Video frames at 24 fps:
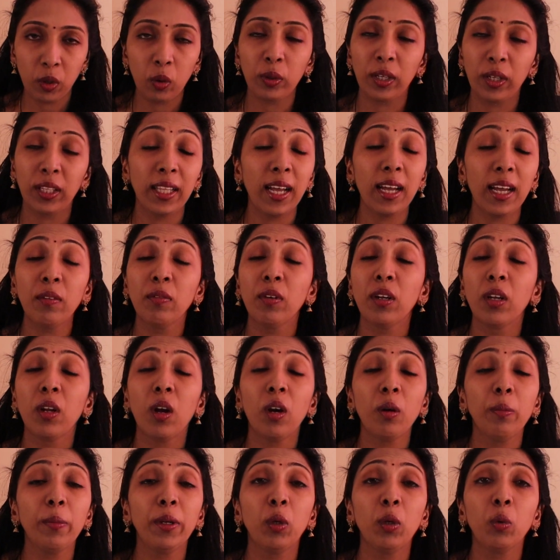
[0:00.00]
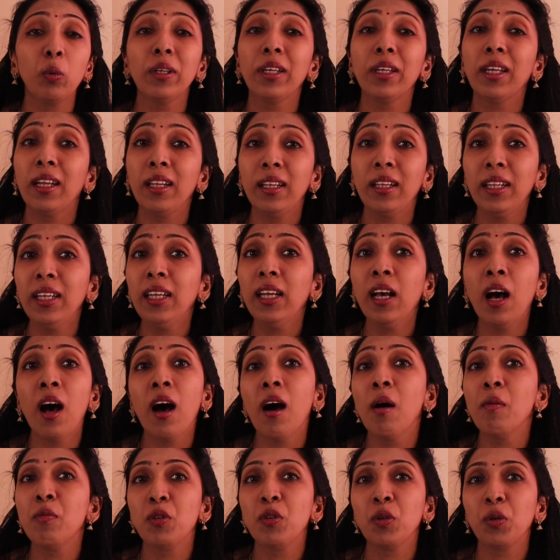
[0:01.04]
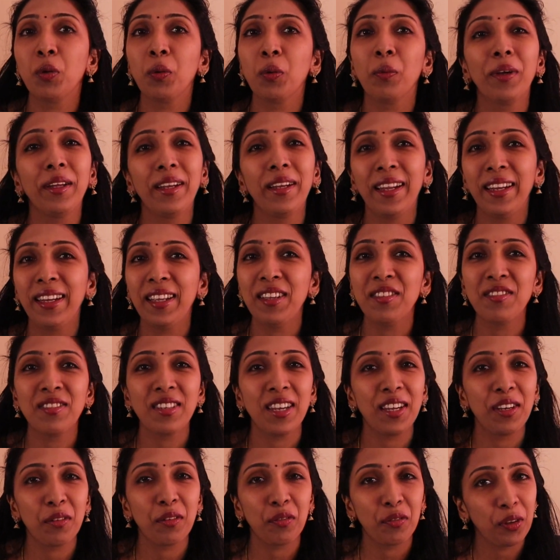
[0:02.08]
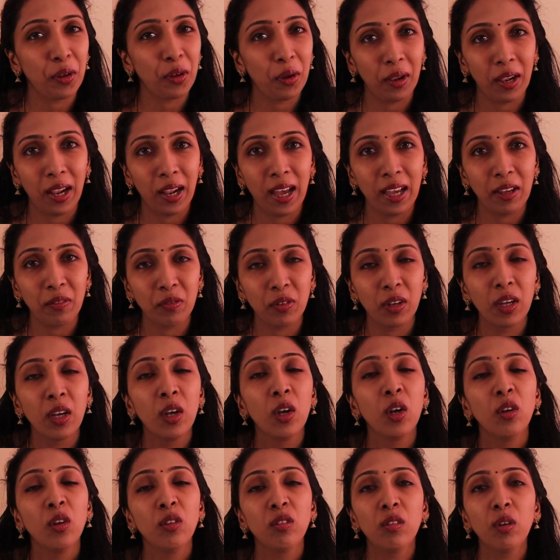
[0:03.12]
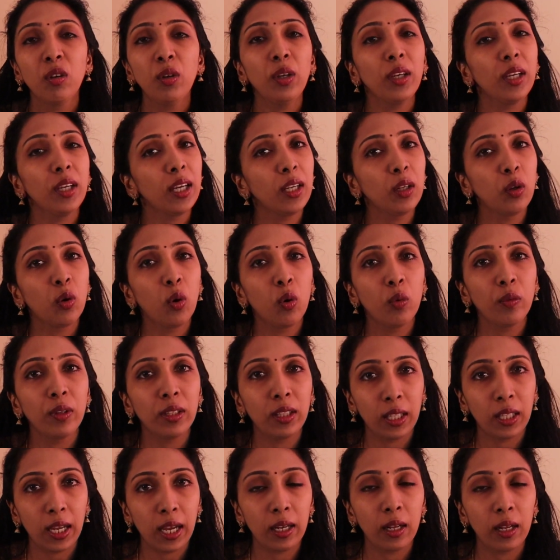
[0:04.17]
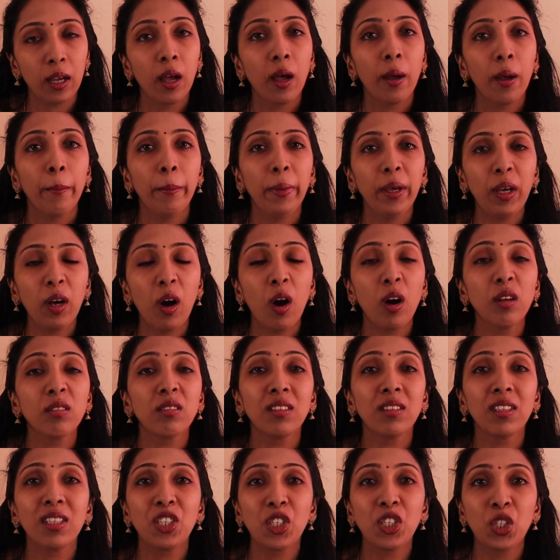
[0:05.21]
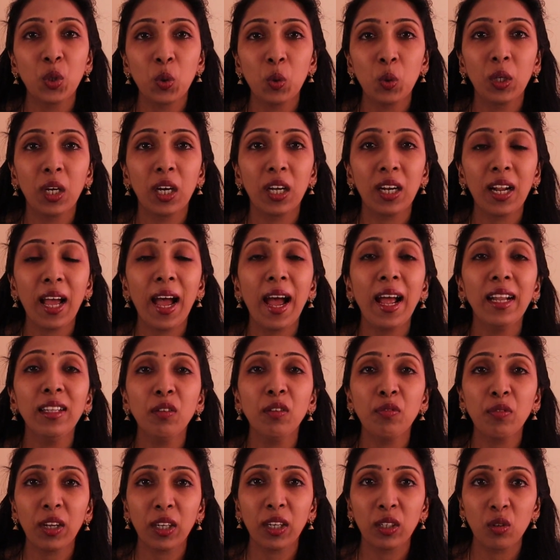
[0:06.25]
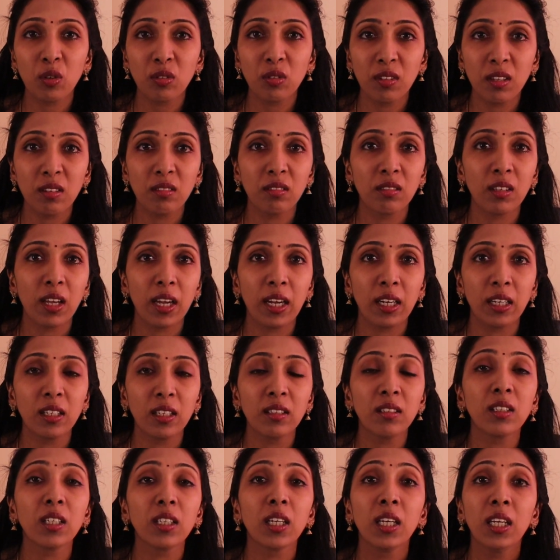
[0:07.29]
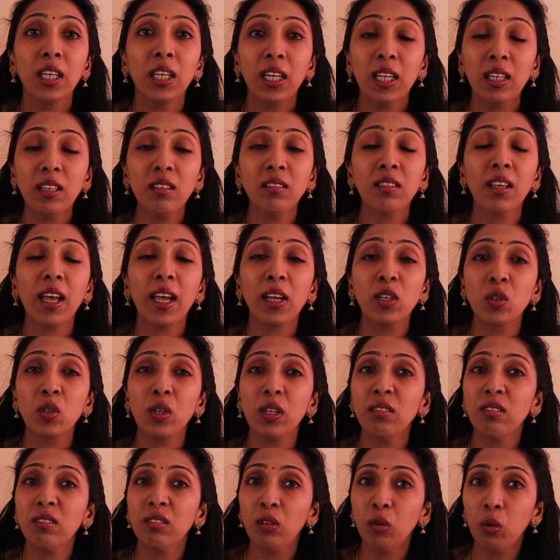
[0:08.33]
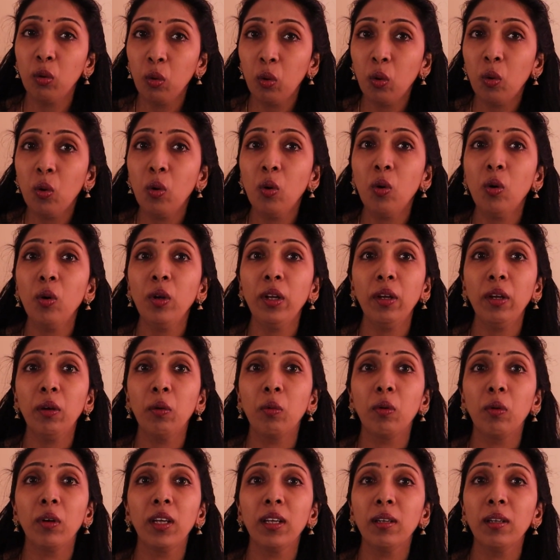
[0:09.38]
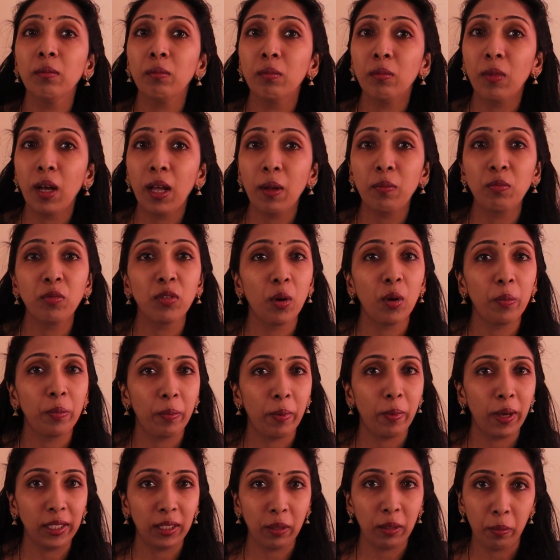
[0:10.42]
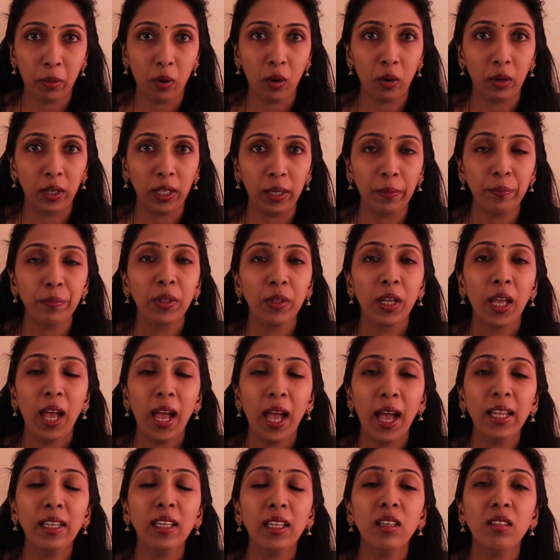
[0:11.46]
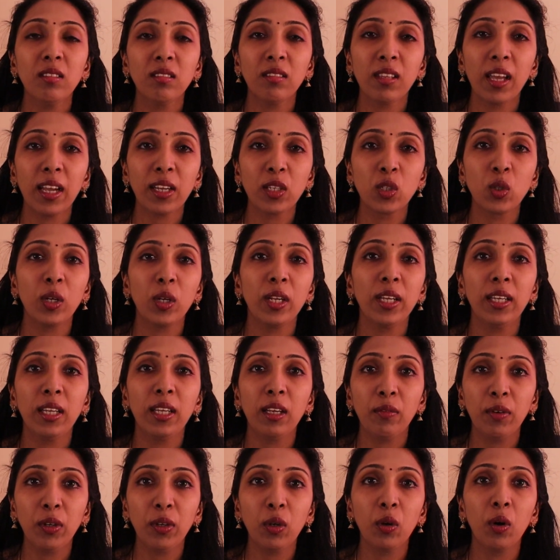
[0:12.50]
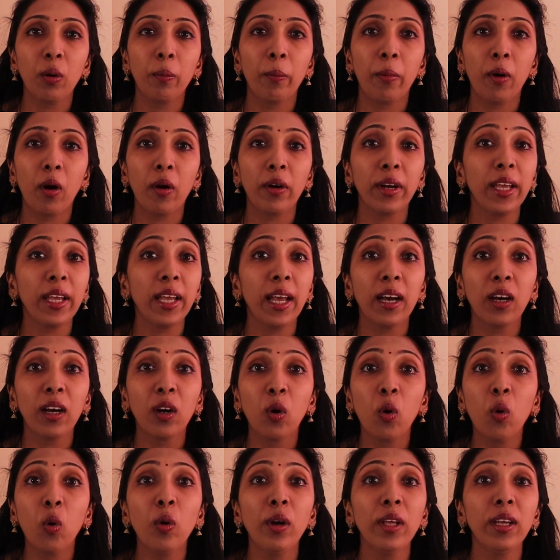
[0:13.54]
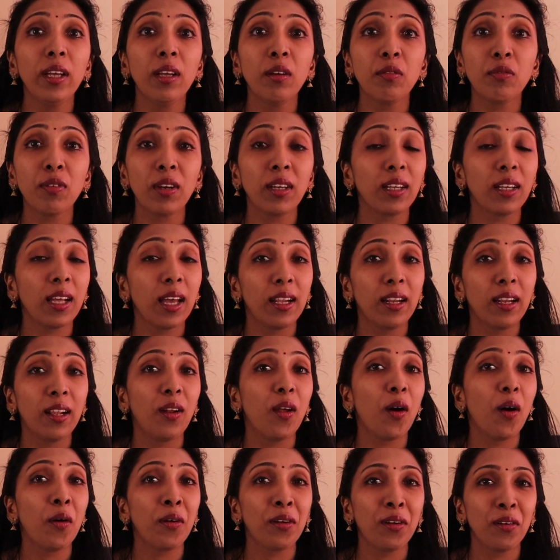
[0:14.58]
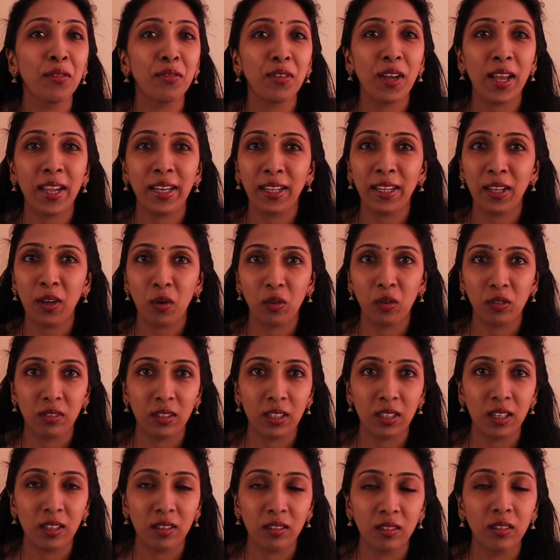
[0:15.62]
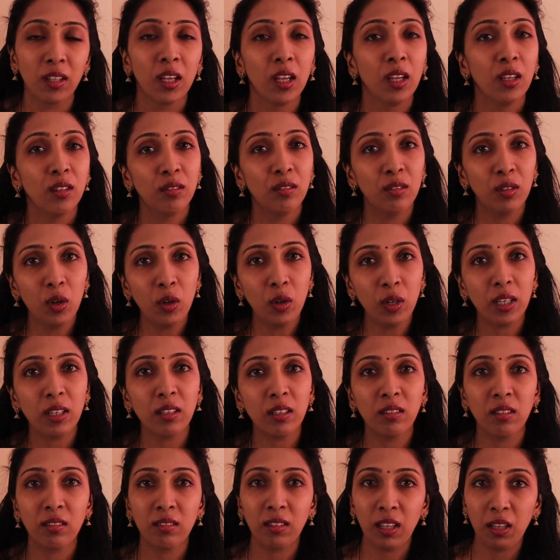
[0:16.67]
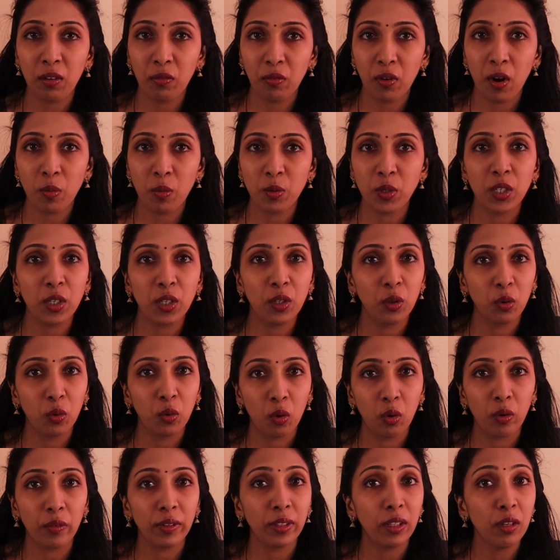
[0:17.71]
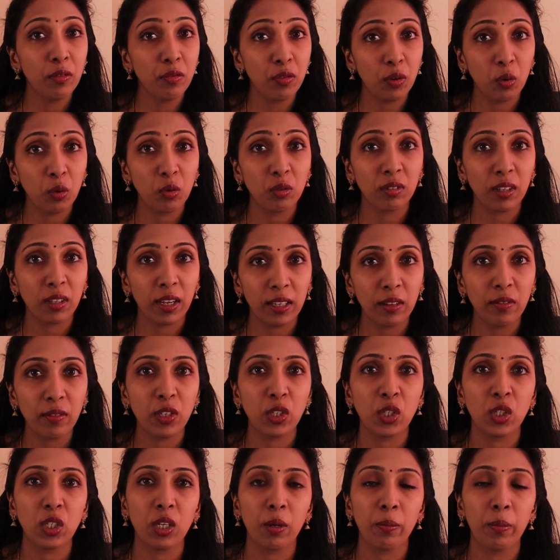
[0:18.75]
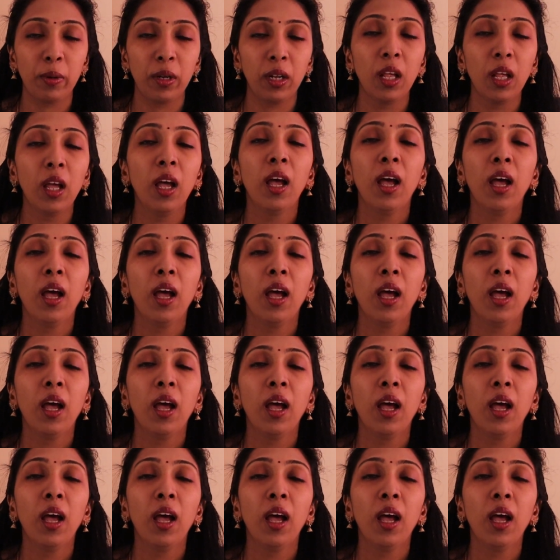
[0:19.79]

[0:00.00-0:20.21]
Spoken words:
Okay, that will not be doing any harm to you in any state of your life. So you can go with that, because the sugar and the fructose inside it, it is actually slowly absorbed by the body. And it is actually giving your body a cooling effect and a lot of antioxidants. So it is a safe option to go with the fruits and the vegetable.